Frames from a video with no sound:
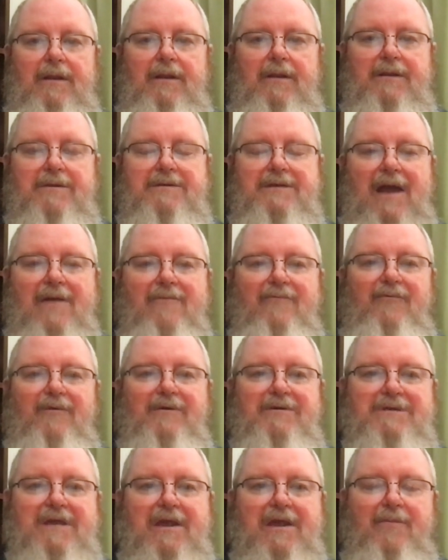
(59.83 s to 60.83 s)
The type of
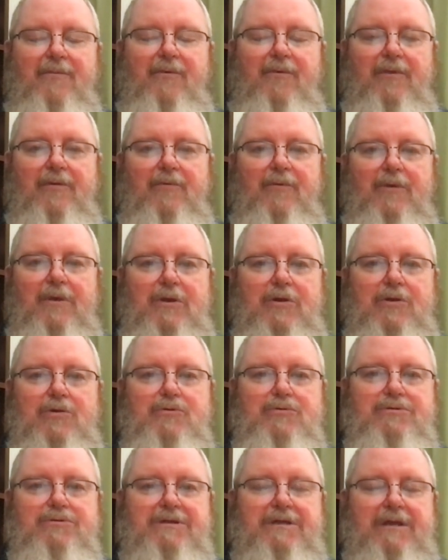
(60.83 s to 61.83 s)
example that we
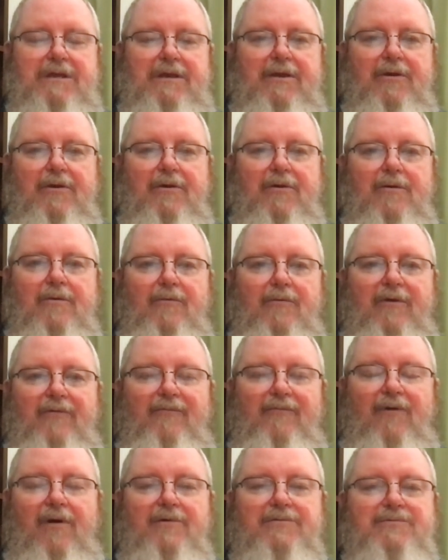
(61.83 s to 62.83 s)
used here
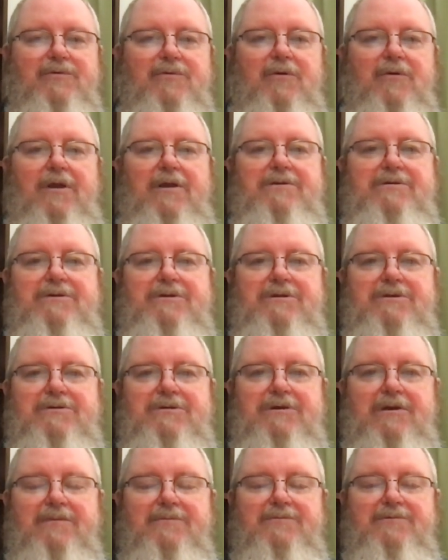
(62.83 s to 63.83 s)
involves
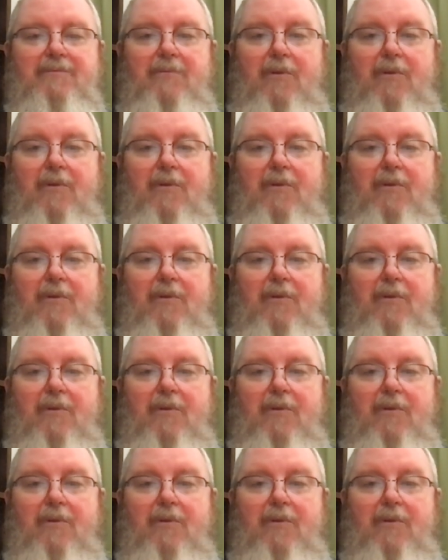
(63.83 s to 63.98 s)
relationships,